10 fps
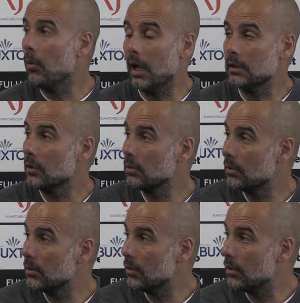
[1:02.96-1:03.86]
well, as no,
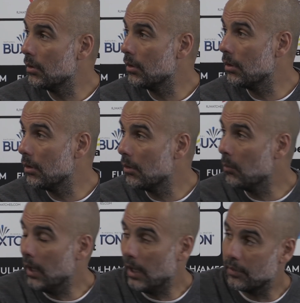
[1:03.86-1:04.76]
good as any you've
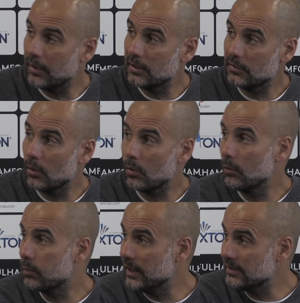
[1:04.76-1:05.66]
got? Well, I think there's no
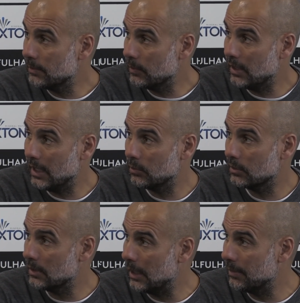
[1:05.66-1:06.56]
complaints about that.
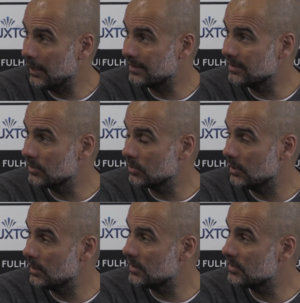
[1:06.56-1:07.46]
What happened last
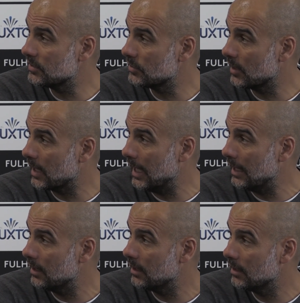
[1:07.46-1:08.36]
season and this season
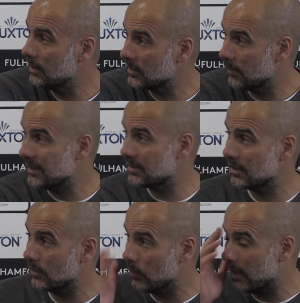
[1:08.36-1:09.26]
again, is
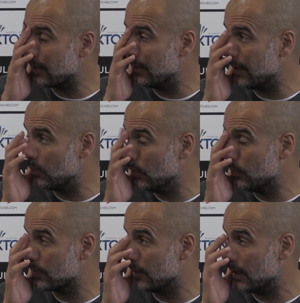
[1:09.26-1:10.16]
mentally we are there, we
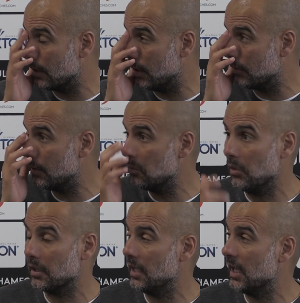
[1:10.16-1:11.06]
were there. I think
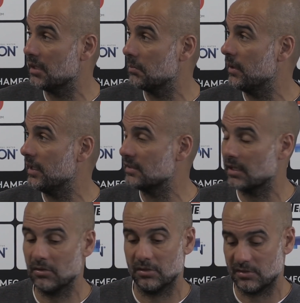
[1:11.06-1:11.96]
we are there, the players
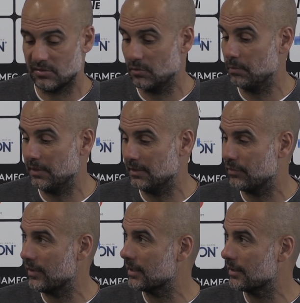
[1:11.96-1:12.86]
are not stupid.
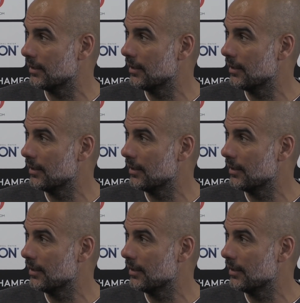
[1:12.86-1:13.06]
The fact